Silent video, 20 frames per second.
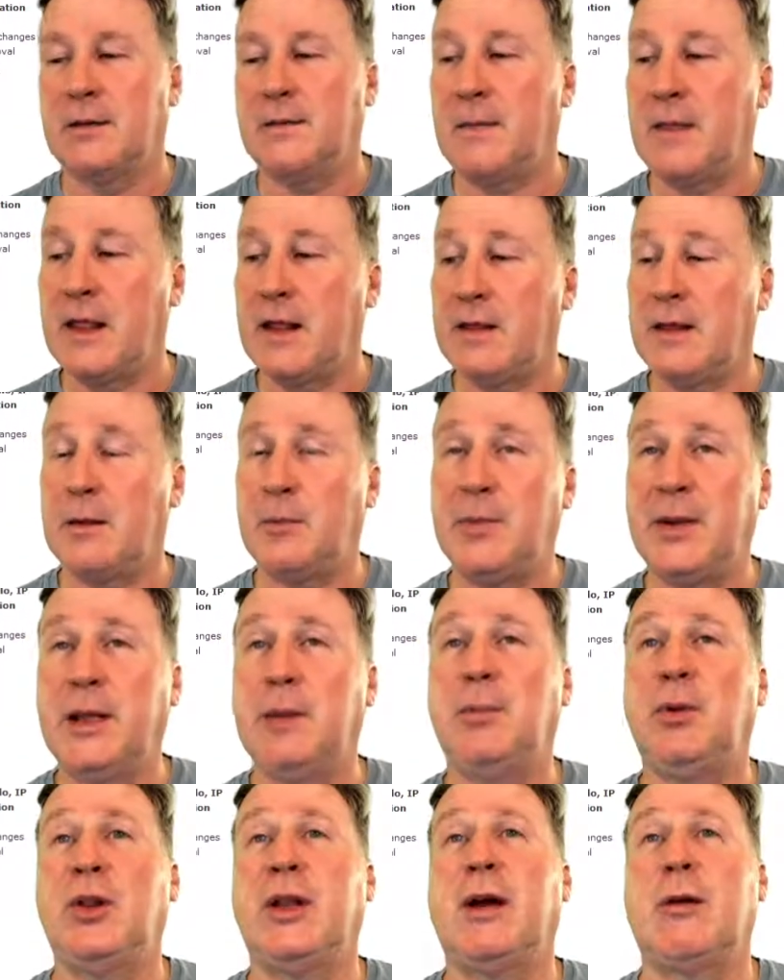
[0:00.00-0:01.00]
And then
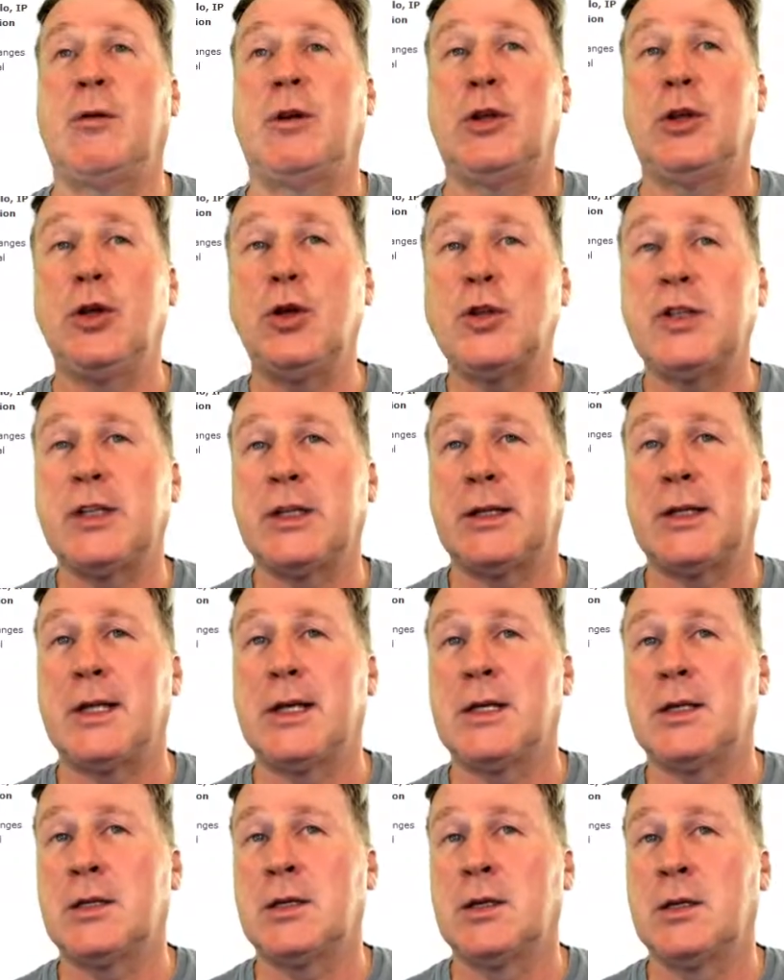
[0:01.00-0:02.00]
people that were using
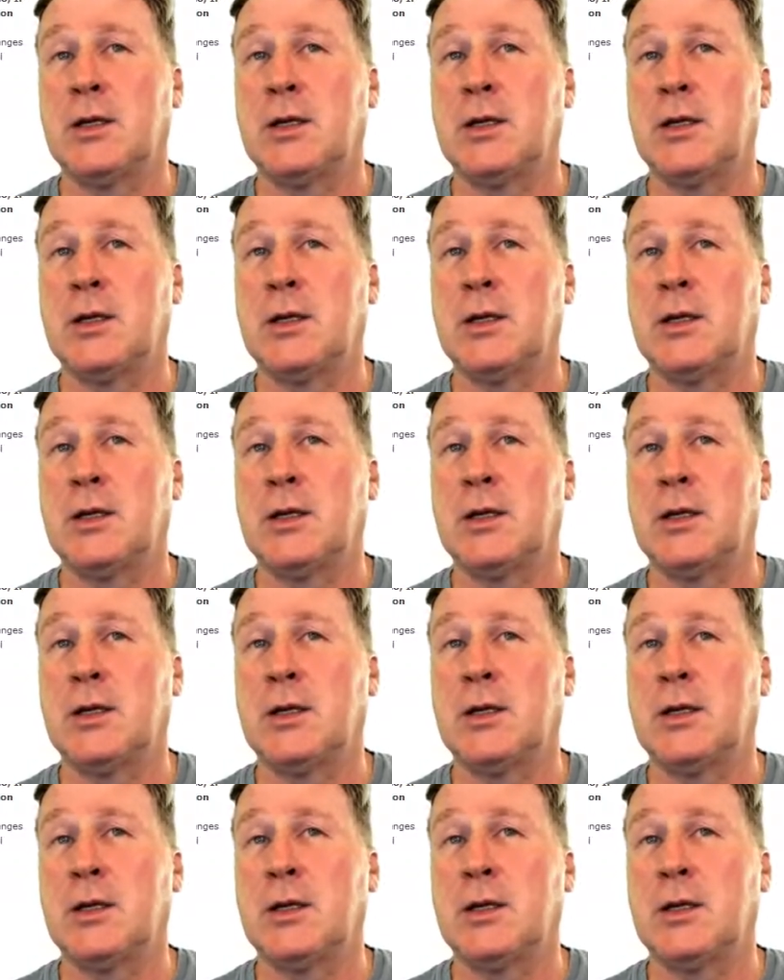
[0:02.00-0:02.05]
this